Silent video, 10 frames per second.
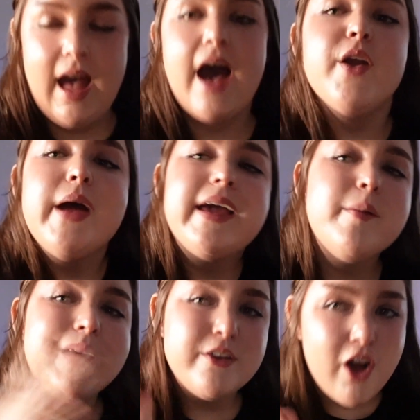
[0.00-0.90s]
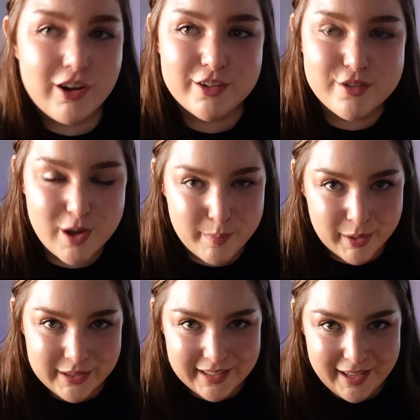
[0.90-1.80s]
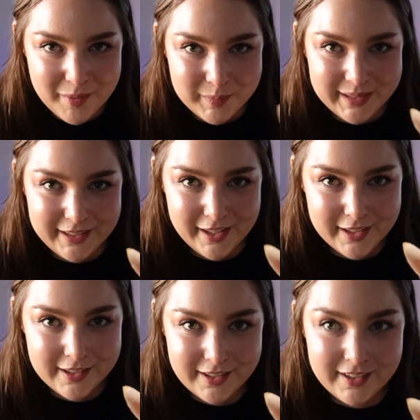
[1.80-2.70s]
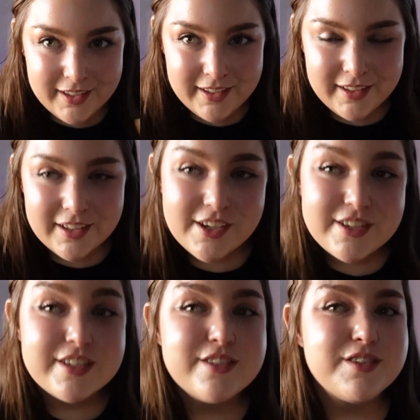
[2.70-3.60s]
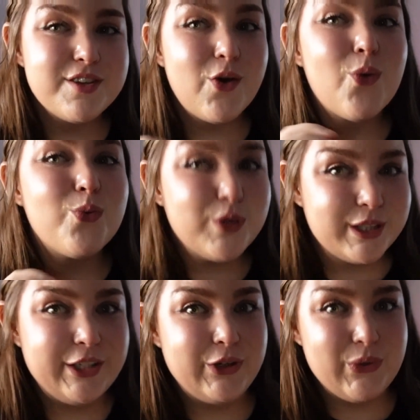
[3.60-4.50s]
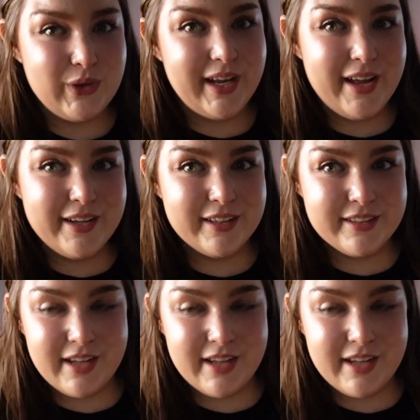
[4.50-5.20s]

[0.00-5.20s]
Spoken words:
How do I get my dog to stop barking at me? Because it's really annoying.